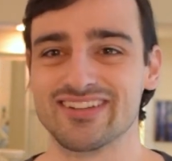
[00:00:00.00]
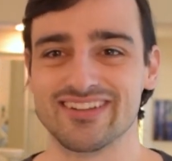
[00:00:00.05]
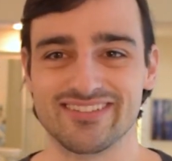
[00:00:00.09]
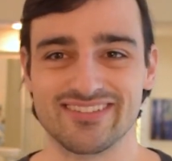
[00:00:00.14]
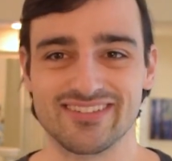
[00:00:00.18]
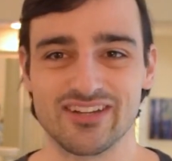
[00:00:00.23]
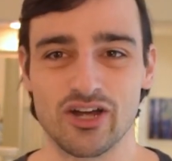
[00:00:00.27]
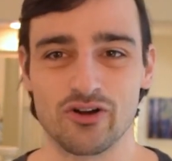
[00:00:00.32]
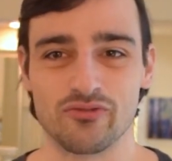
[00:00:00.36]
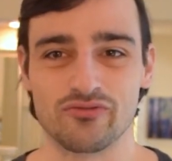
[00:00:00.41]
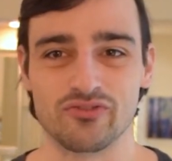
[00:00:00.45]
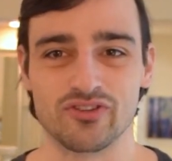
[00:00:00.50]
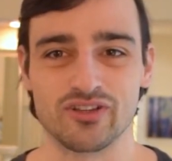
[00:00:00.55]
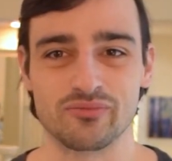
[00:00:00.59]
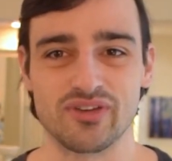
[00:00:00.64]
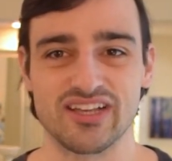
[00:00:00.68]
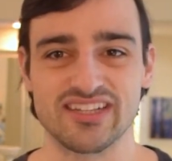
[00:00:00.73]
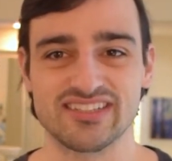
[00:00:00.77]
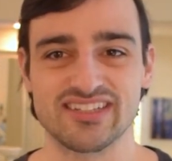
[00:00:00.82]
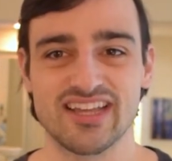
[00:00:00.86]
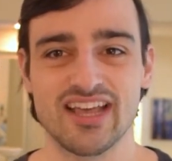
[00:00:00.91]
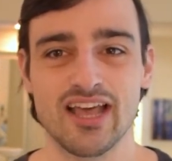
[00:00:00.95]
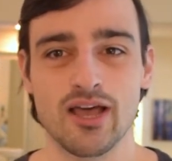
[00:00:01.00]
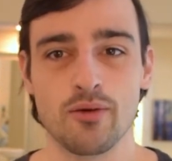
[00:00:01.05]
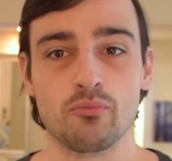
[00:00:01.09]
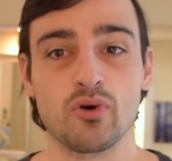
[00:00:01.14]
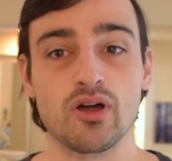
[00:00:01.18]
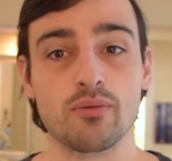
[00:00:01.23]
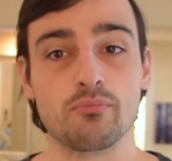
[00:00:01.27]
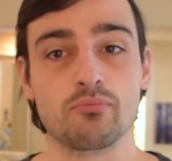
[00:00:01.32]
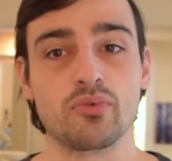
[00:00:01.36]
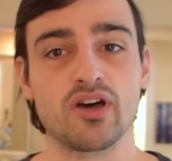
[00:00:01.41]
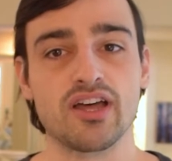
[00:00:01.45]
doubtful at best.
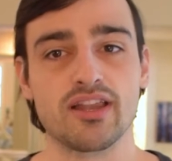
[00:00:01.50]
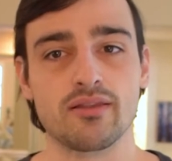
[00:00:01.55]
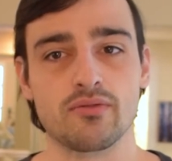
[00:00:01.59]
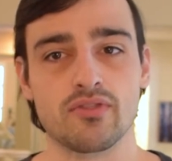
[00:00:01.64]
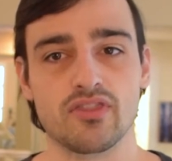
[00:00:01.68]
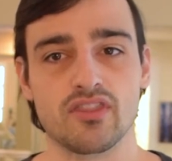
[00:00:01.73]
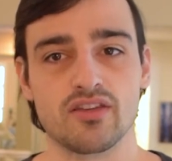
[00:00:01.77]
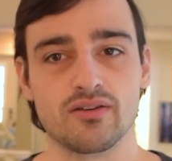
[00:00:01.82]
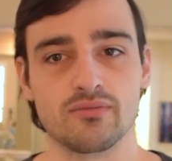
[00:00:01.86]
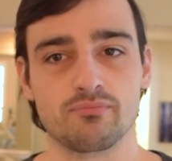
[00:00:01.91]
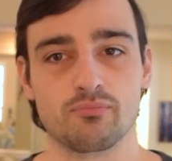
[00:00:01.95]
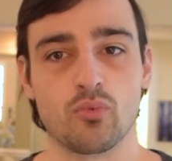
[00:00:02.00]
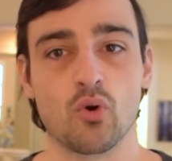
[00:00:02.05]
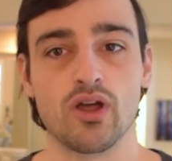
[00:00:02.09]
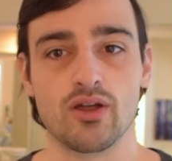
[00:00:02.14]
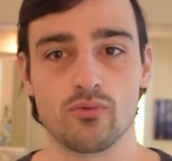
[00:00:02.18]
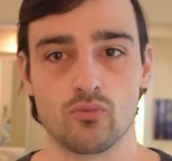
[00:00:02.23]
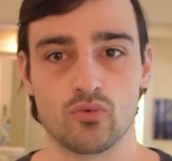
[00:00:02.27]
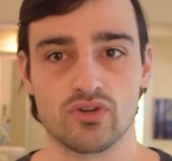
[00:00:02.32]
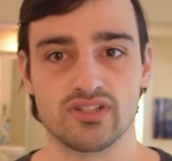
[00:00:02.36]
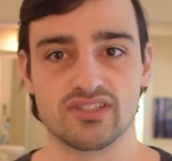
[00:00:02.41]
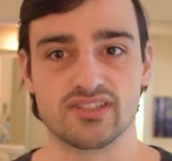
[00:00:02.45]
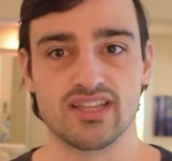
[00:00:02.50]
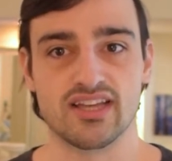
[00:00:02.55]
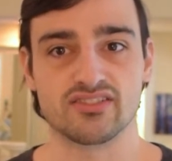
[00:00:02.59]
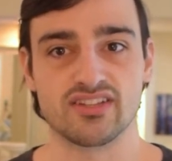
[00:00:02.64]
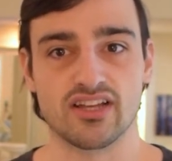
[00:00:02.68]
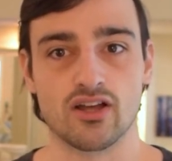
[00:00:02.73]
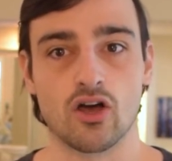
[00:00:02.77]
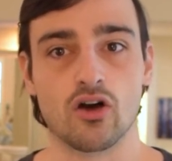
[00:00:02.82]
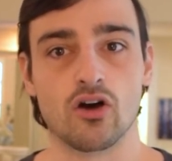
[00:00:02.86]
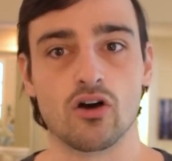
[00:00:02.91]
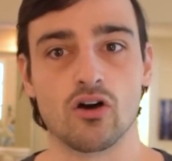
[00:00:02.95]
But the point was that I was
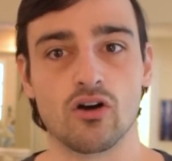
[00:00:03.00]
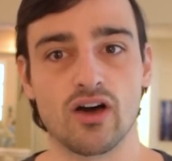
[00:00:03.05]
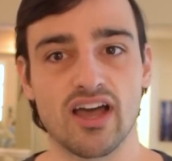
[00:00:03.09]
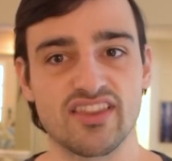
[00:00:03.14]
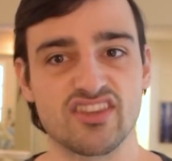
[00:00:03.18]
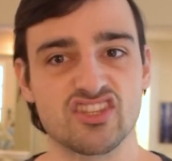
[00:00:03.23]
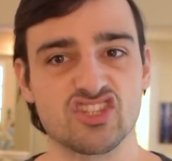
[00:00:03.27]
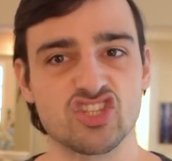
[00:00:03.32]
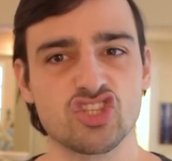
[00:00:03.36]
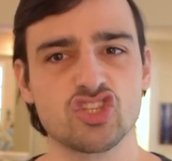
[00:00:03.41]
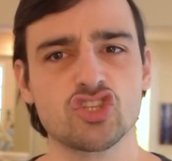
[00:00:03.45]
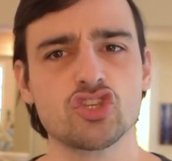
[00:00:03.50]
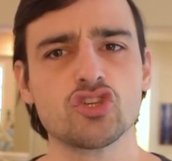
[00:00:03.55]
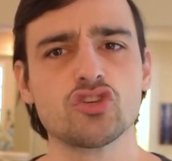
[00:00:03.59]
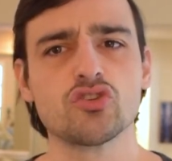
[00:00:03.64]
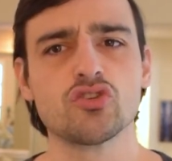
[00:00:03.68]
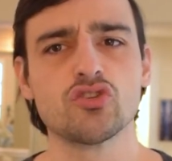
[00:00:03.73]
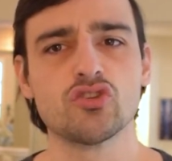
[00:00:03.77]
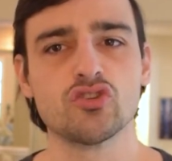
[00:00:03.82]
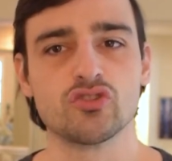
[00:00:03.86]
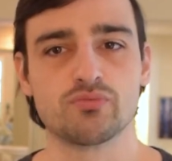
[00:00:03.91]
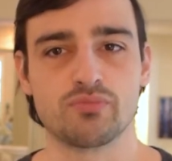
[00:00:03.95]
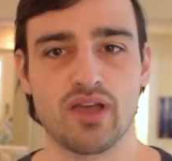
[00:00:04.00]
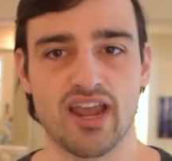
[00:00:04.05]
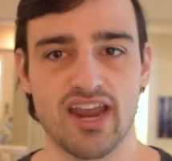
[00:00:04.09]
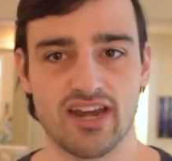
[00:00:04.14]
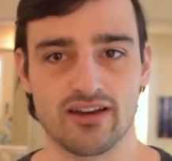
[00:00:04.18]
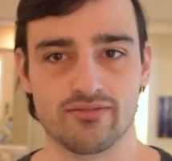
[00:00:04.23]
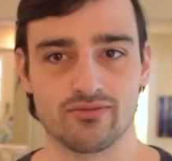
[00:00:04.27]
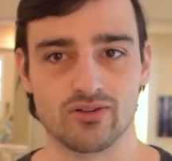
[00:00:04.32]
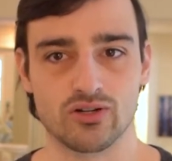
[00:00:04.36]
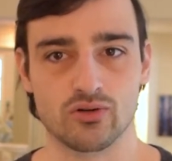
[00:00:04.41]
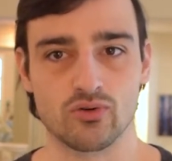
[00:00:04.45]
like, oh, I had this huge
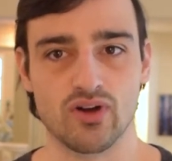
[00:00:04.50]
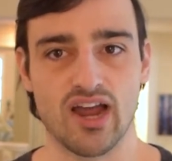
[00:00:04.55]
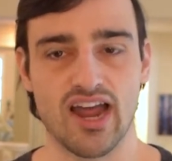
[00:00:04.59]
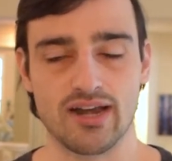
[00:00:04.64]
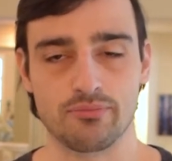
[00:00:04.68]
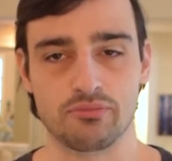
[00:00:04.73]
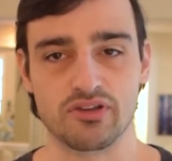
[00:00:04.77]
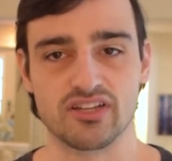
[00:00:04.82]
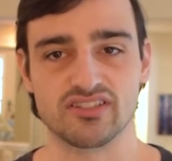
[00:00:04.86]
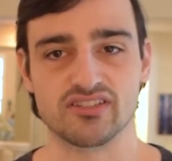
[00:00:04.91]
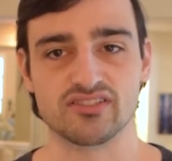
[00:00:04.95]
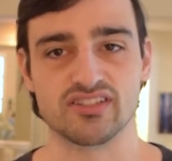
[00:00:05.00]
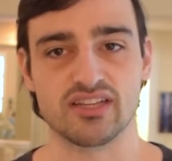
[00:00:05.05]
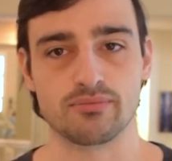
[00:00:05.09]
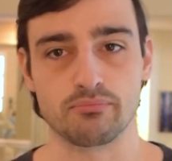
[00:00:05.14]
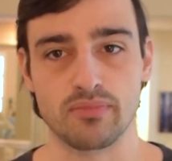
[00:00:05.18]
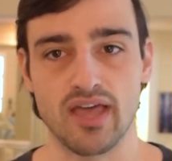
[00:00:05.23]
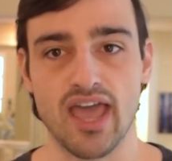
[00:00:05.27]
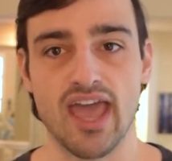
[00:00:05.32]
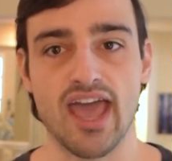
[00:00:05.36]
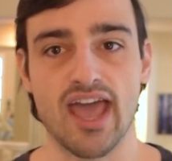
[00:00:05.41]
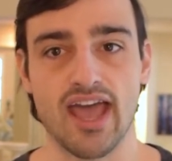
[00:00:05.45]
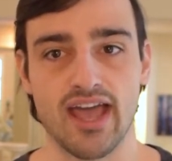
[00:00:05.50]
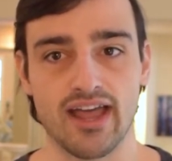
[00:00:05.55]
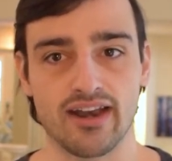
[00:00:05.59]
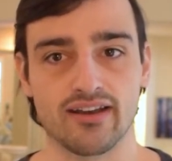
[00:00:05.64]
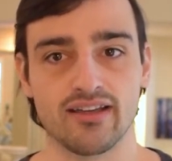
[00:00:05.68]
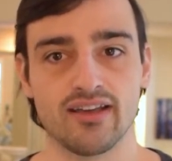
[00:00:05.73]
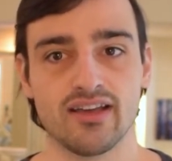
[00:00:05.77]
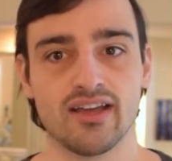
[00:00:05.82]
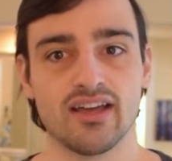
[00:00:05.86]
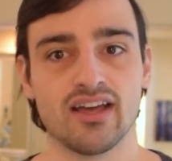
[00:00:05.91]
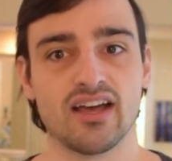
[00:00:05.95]
pain of regret because I was like,
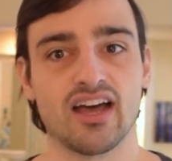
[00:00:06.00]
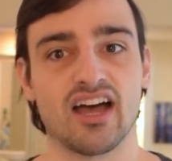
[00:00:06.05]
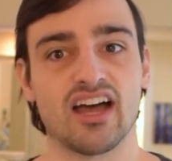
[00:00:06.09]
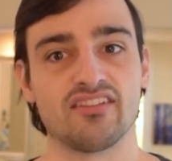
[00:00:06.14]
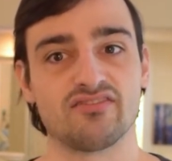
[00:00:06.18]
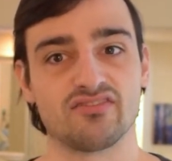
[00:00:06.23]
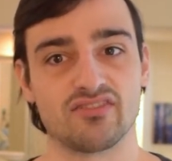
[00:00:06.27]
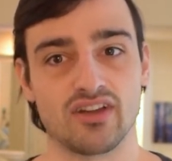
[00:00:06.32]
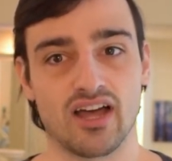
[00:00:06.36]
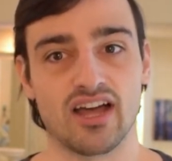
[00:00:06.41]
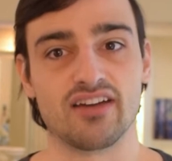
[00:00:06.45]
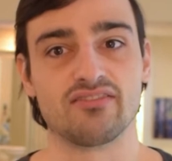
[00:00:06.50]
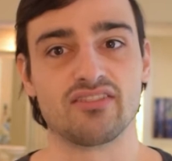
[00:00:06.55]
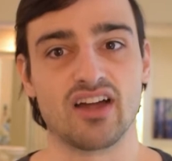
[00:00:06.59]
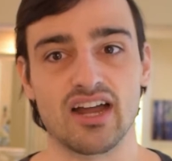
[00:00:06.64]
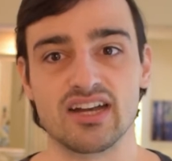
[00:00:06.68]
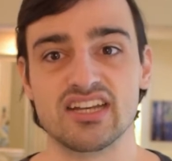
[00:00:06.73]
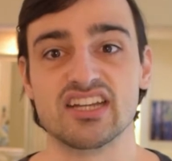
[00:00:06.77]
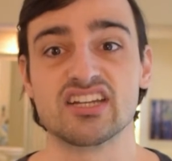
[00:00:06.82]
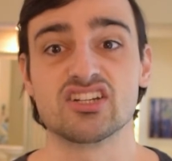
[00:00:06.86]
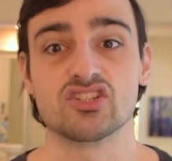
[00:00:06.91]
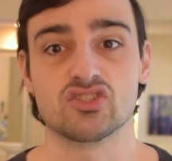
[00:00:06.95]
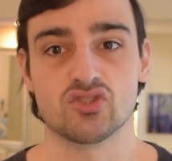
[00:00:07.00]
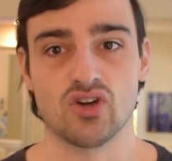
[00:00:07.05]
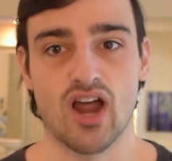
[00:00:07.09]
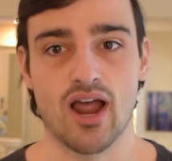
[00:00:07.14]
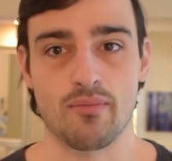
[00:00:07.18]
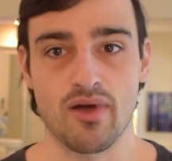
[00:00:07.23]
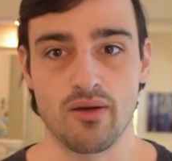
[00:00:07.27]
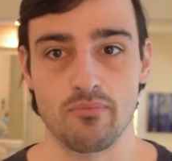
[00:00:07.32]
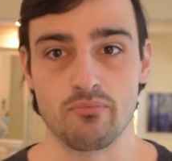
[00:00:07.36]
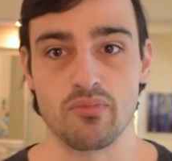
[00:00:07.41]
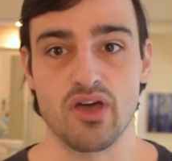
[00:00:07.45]
man, I didn't
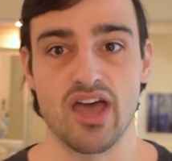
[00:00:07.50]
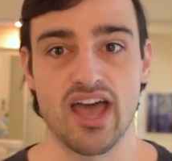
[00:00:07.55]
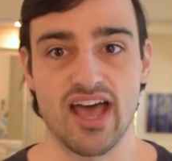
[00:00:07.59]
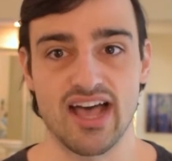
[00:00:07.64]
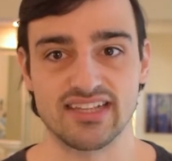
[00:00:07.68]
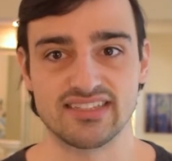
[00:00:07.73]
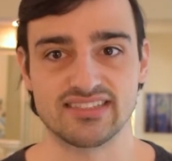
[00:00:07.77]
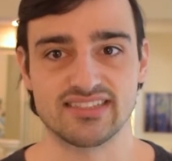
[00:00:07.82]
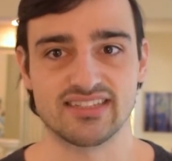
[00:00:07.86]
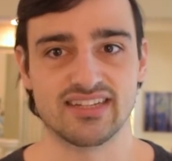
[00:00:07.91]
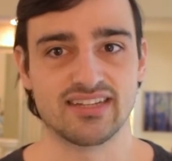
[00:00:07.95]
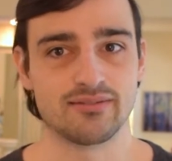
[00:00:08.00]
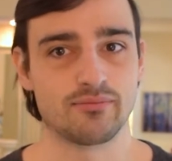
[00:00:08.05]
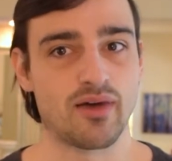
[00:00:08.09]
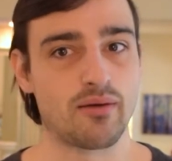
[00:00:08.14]
try my best.